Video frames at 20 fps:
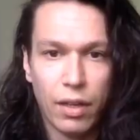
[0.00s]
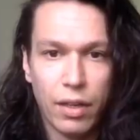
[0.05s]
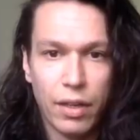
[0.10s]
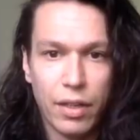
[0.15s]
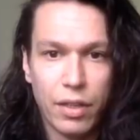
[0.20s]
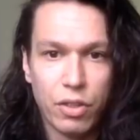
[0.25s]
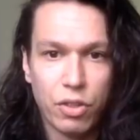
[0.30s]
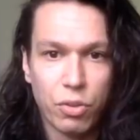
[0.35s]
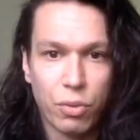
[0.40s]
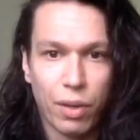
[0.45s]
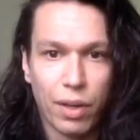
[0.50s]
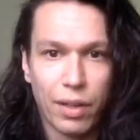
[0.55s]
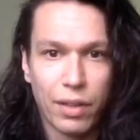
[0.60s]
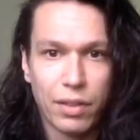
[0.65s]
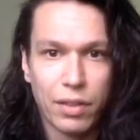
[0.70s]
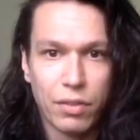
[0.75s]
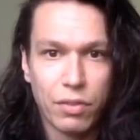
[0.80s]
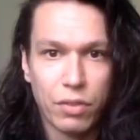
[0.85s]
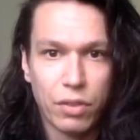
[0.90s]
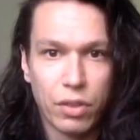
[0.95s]

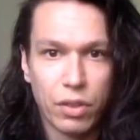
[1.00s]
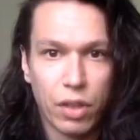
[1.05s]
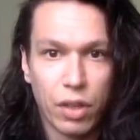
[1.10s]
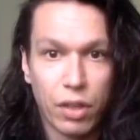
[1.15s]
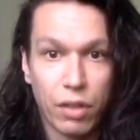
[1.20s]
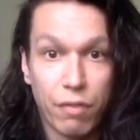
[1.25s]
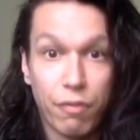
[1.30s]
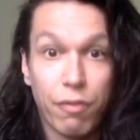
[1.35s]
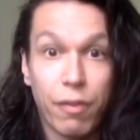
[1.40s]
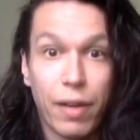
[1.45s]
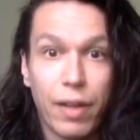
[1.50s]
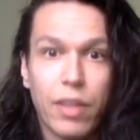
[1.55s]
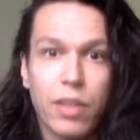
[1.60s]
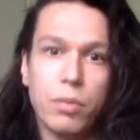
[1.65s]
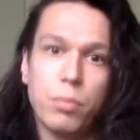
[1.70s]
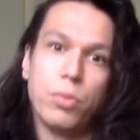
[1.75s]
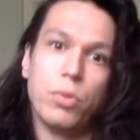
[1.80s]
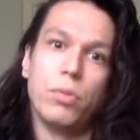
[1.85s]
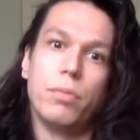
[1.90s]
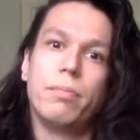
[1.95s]
interactive and kind of
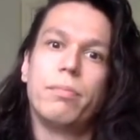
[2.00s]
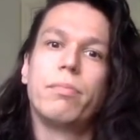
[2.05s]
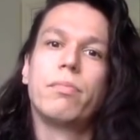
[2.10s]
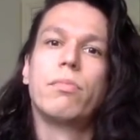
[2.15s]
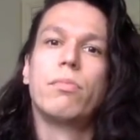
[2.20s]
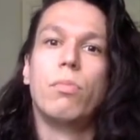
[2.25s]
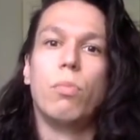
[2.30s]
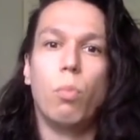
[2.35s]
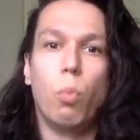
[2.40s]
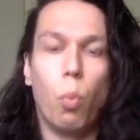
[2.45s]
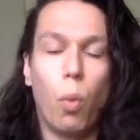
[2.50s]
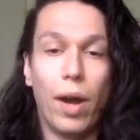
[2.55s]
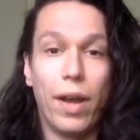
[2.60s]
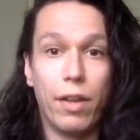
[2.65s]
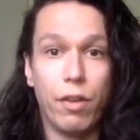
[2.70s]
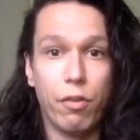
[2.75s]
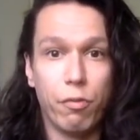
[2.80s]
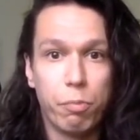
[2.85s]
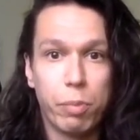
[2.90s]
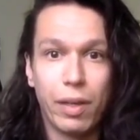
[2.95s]
flexible way
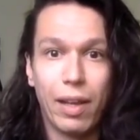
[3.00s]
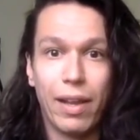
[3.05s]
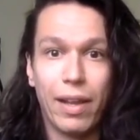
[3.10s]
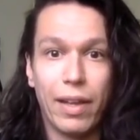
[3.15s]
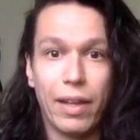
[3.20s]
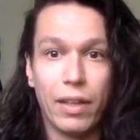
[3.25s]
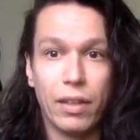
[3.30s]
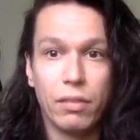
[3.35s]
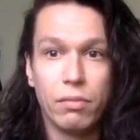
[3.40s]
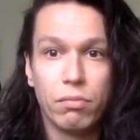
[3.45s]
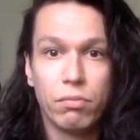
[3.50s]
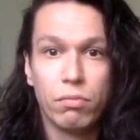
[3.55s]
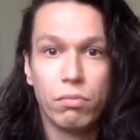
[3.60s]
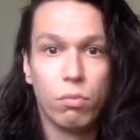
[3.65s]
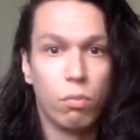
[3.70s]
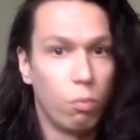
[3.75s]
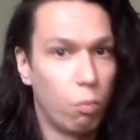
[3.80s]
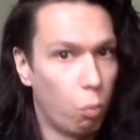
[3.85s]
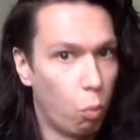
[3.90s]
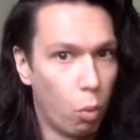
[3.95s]
of playing
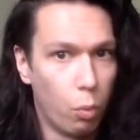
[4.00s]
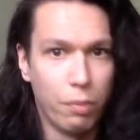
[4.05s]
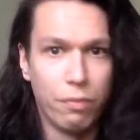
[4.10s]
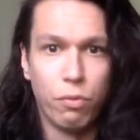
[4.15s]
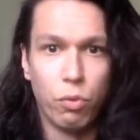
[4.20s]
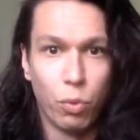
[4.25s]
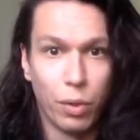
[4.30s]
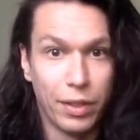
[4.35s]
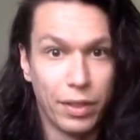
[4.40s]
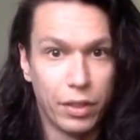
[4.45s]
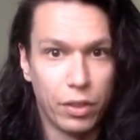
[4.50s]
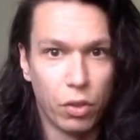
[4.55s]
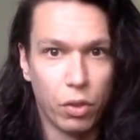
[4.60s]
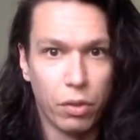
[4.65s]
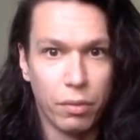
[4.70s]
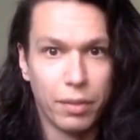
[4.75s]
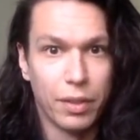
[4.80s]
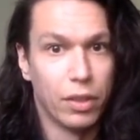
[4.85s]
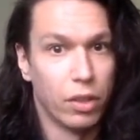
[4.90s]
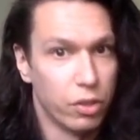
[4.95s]
what we've already
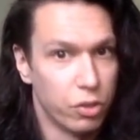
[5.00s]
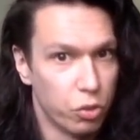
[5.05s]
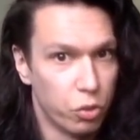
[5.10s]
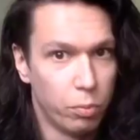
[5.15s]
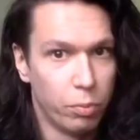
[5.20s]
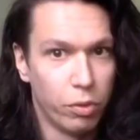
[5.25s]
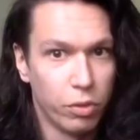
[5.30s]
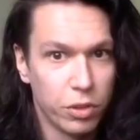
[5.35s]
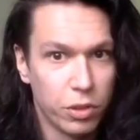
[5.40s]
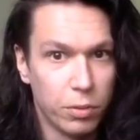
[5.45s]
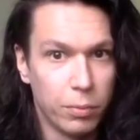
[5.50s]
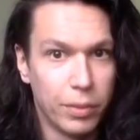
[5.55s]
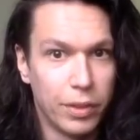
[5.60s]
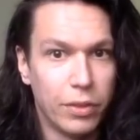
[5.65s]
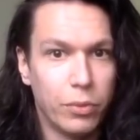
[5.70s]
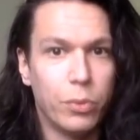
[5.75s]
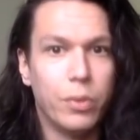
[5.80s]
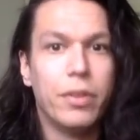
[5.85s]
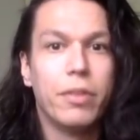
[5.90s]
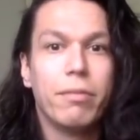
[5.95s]
got in our toolbox to
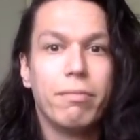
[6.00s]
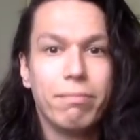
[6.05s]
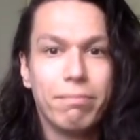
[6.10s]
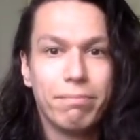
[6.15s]
begin with.